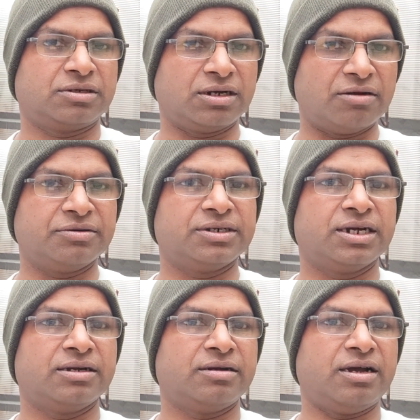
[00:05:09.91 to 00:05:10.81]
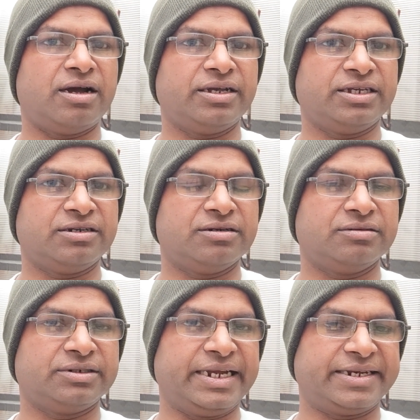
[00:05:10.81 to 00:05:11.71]
ground
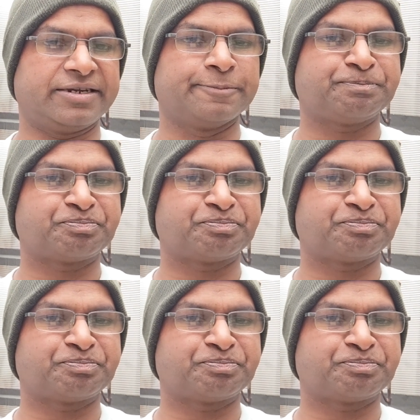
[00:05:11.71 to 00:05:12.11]
date.